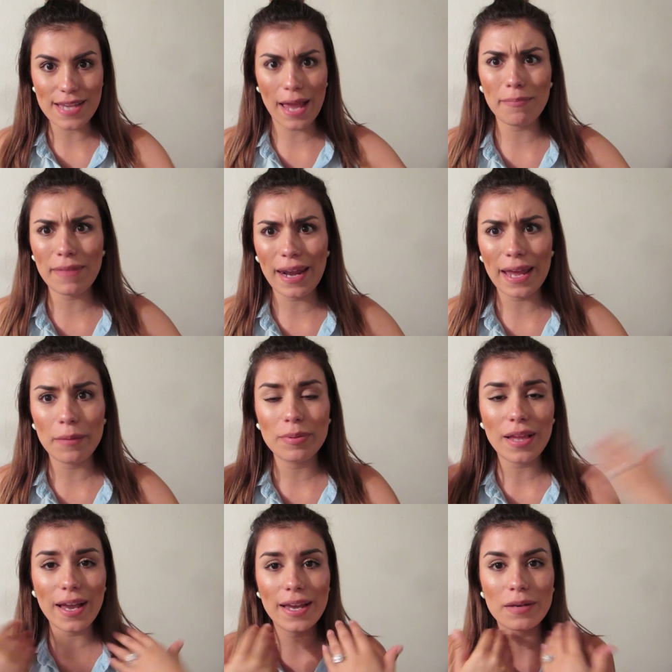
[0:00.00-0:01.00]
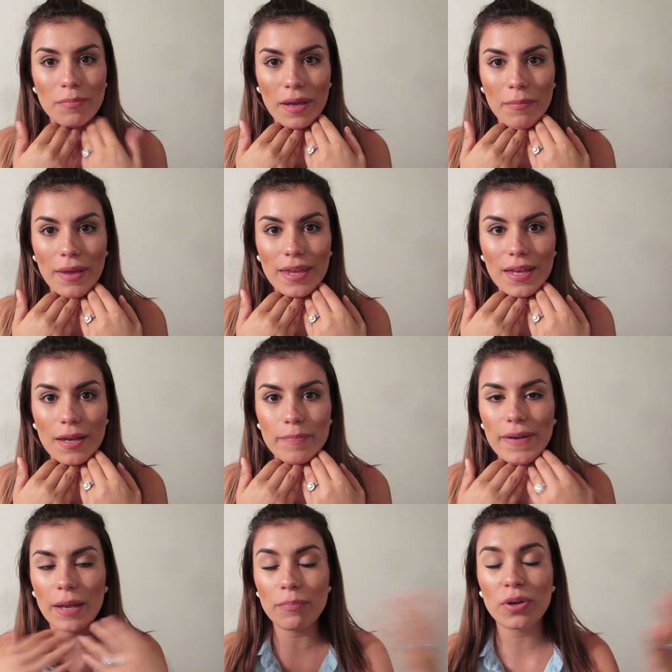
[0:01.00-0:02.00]
time that I applied my makeup
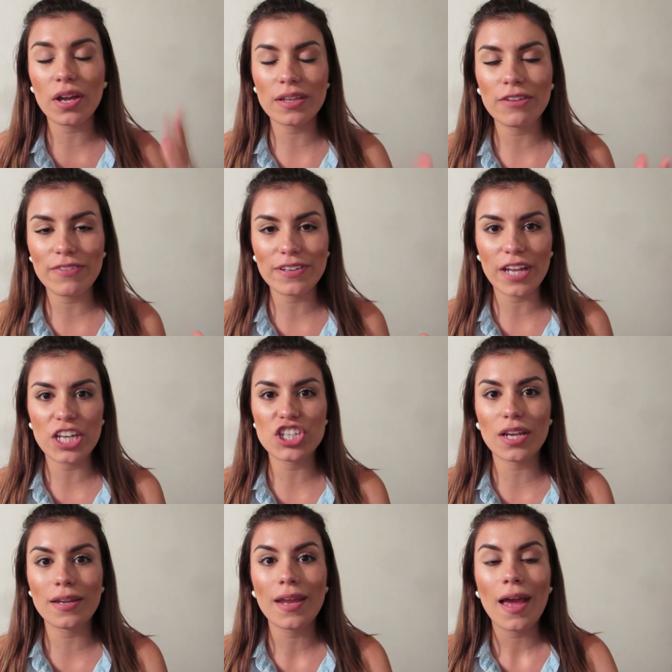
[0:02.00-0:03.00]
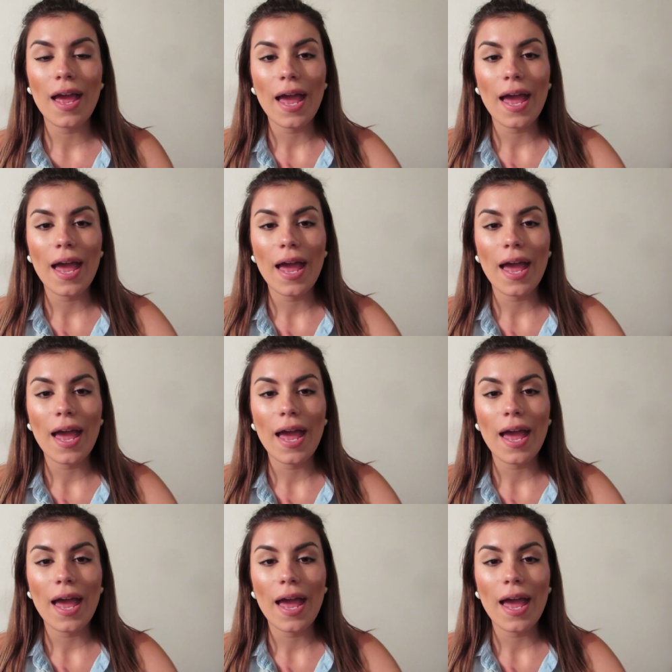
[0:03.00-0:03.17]
and I put on the foundation